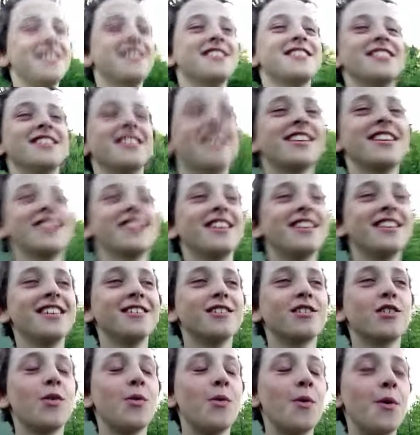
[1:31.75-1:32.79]
He, he,
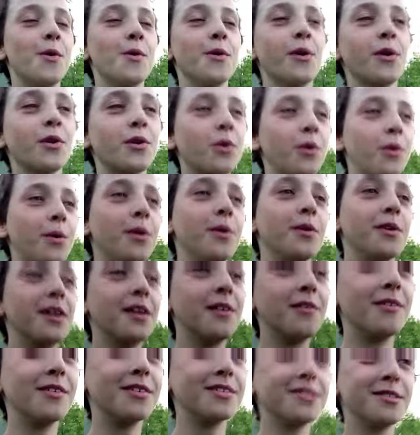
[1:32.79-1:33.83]
quote unquote,
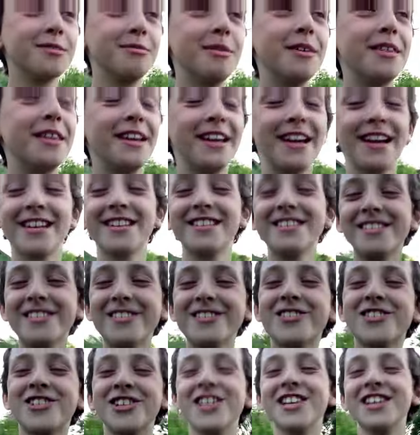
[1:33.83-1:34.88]
he wants to be the next
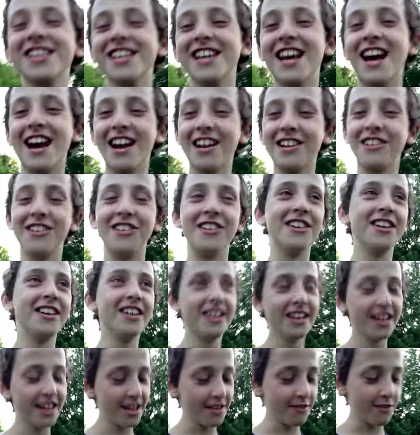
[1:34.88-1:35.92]
Eugene Yackel.
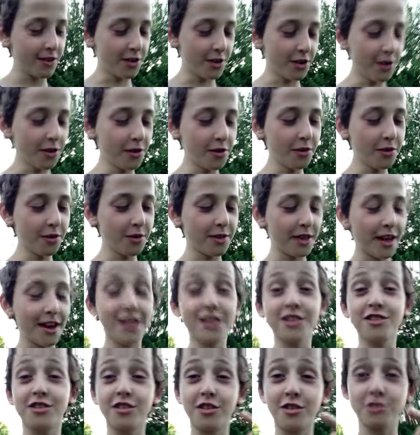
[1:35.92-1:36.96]
If you don't know who that
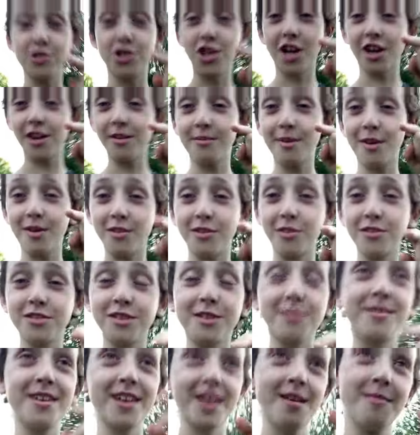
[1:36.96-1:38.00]
is, go check him out. Go
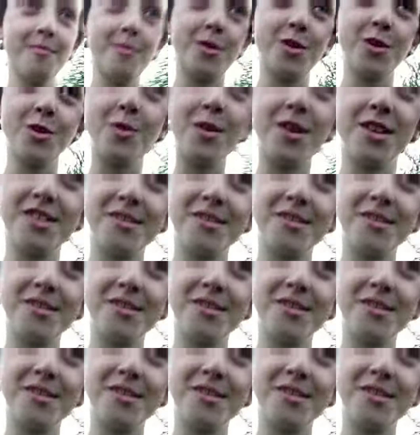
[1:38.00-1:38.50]
sub to him too.